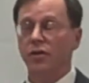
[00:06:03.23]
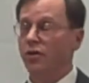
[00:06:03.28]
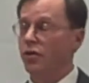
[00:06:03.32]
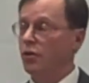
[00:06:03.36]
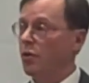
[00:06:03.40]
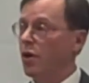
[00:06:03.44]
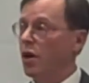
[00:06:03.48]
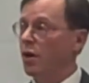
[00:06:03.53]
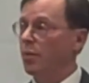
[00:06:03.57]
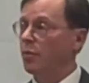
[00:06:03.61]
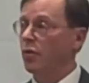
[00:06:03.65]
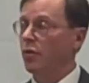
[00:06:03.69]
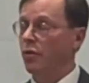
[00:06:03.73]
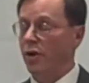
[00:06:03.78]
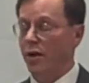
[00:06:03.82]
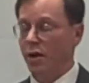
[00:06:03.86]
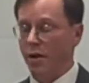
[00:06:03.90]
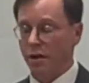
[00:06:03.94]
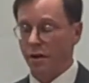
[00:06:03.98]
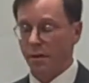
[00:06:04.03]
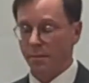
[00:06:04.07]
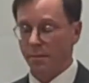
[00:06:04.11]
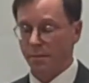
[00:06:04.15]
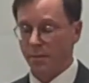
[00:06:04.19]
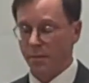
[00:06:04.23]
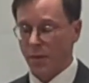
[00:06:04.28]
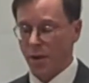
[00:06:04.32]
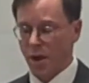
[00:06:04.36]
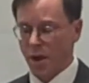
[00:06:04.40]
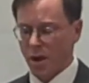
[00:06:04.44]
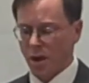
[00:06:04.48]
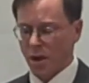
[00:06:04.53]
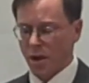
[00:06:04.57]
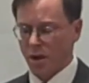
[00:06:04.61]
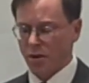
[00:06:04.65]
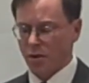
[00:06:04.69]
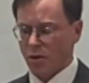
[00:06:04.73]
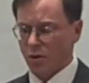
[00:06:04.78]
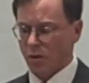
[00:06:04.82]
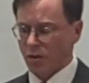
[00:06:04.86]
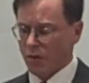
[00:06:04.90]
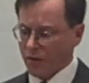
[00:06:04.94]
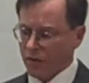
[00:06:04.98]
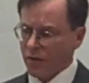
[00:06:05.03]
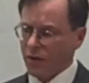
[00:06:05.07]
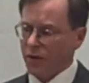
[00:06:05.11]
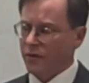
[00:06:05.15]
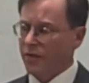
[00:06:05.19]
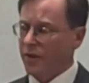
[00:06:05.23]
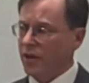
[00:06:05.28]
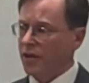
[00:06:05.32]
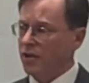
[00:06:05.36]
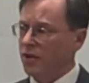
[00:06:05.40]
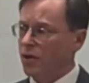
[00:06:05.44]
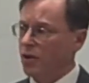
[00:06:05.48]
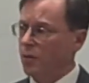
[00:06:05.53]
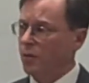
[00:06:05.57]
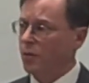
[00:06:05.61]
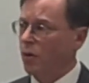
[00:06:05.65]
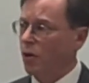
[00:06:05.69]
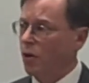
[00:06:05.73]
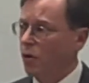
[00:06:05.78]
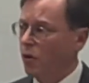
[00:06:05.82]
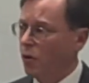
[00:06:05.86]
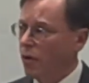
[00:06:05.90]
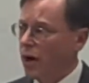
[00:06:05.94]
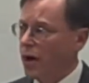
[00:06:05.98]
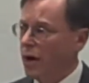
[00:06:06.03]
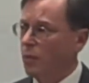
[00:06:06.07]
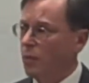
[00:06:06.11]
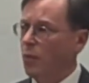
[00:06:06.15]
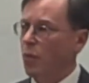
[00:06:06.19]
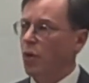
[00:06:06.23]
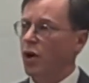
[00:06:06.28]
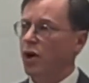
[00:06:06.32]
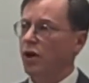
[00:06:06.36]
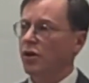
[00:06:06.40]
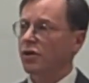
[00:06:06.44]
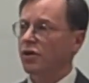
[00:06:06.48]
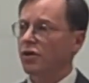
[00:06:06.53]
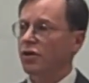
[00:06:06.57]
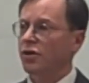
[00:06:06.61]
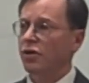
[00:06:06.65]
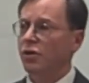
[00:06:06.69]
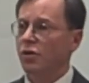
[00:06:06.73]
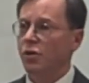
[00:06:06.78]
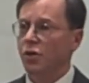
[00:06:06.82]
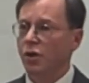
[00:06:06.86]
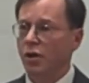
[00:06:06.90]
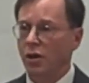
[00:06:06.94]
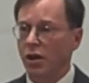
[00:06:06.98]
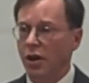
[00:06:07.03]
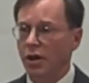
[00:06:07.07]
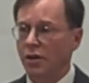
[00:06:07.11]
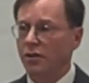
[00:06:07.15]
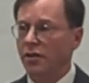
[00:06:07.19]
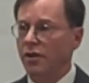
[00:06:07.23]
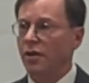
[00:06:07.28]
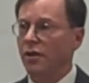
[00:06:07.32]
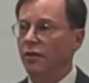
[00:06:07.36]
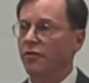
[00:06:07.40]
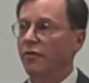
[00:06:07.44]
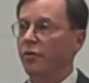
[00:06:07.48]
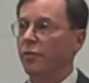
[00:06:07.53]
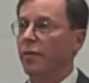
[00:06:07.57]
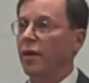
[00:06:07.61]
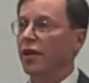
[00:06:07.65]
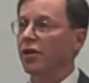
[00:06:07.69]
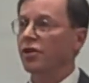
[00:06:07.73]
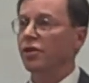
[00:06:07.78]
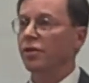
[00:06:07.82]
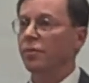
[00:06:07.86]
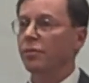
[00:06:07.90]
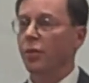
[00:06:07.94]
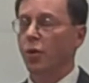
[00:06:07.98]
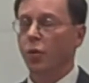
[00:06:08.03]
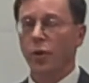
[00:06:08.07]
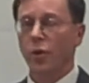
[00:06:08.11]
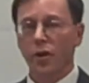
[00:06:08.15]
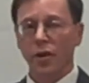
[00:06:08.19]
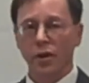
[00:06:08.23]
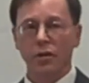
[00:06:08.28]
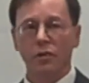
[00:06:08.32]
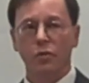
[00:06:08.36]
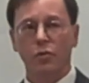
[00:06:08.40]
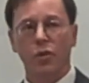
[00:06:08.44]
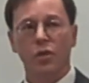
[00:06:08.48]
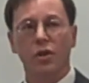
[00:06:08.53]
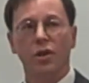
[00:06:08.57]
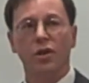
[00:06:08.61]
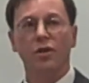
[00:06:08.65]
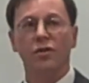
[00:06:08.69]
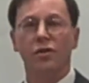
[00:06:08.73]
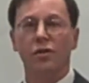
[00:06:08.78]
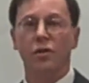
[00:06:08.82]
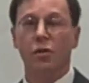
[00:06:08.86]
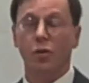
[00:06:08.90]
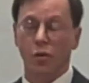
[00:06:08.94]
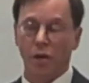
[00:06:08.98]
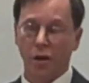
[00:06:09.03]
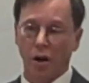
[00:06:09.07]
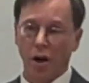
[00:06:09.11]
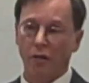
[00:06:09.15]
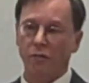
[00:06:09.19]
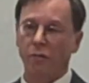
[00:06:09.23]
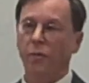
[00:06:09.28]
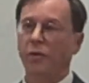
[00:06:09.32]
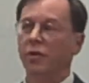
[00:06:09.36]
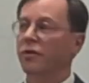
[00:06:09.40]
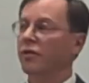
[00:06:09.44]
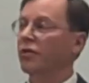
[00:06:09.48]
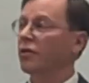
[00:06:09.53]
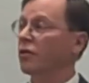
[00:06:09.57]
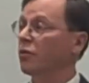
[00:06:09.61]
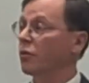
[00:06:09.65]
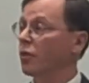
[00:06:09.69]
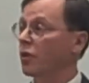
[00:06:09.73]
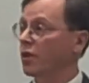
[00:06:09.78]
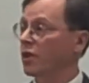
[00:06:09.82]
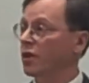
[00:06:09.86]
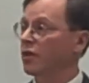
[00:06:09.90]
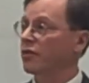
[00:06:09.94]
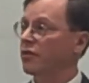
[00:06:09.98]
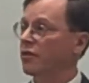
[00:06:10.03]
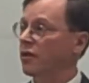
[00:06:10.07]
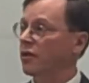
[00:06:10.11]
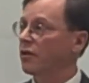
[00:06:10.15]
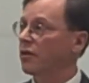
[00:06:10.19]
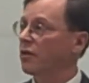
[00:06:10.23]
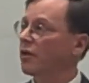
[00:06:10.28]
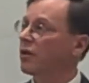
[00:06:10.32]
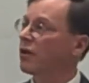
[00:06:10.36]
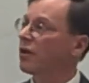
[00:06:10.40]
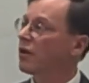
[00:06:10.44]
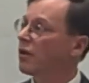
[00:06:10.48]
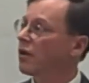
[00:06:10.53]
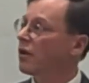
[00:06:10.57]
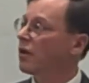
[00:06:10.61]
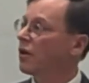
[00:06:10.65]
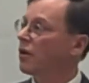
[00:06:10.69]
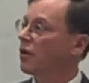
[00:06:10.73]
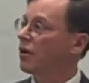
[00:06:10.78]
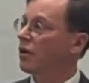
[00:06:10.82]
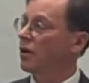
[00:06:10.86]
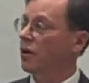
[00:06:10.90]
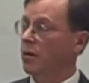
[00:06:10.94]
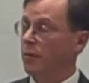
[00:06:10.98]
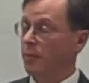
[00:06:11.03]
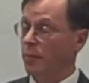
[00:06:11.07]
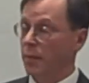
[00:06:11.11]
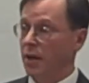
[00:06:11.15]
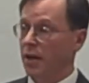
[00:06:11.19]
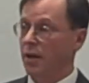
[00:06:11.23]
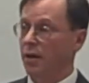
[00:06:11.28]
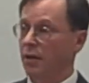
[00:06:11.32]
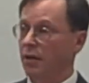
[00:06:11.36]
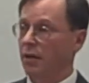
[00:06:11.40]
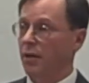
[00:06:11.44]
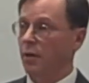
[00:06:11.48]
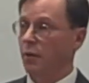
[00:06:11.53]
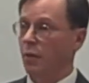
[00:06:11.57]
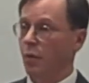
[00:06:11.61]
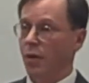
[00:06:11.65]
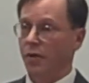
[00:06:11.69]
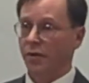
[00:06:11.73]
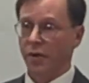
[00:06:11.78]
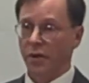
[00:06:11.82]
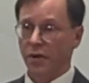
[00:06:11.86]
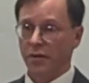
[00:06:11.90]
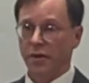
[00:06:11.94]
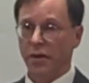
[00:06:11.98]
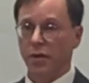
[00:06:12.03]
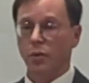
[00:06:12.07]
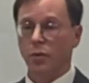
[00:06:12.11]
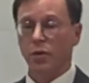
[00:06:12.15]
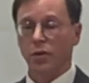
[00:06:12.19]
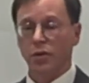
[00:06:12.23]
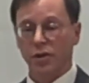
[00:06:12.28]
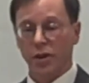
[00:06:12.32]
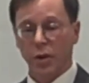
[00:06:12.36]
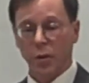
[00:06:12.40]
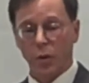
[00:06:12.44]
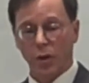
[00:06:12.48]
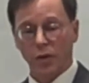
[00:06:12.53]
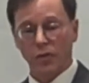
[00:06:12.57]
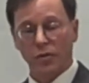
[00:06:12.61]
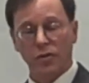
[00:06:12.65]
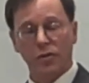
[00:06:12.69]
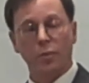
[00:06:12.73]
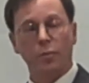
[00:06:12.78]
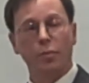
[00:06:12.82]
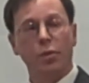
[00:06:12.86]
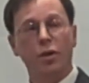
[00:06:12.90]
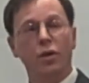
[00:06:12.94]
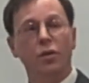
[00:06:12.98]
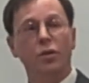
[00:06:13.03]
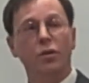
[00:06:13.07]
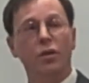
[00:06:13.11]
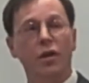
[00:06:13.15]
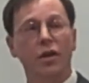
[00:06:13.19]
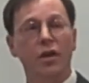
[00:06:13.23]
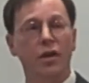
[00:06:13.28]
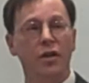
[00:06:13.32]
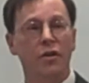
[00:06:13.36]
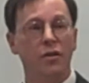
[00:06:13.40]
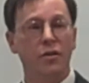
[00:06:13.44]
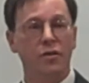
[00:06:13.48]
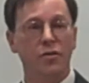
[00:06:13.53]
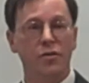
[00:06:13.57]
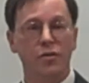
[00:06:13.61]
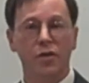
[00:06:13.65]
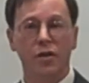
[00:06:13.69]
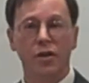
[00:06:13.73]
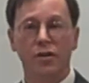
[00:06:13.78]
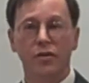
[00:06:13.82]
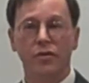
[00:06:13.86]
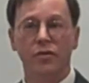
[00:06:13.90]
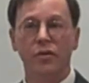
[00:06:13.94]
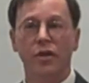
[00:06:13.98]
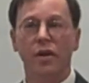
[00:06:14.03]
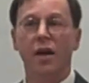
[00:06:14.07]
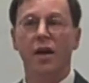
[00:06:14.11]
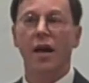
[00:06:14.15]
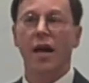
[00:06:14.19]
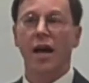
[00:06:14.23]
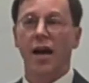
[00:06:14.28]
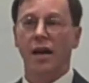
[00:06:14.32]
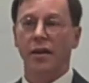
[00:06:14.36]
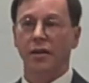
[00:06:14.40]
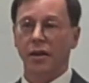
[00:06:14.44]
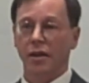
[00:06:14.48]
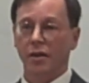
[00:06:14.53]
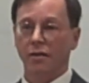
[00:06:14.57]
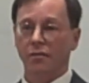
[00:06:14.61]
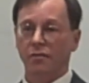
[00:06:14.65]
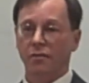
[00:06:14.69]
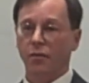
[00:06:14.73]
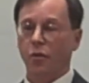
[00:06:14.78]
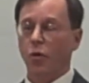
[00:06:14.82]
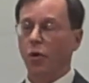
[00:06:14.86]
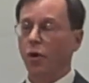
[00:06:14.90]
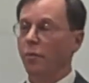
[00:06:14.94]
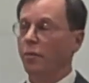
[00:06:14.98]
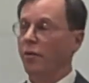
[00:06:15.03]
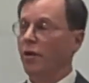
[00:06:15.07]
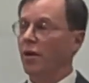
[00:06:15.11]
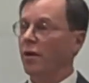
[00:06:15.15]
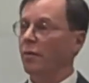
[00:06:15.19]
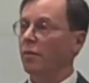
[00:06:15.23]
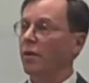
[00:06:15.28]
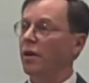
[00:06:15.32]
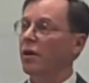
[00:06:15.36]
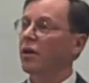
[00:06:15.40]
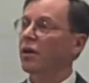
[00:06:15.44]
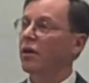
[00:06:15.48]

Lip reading: that you operate in. So the first phase of the program was to collect the information, but we didn't release it, or the government didn't release it immediately. What they did was they went to the polluting industries and they informed them,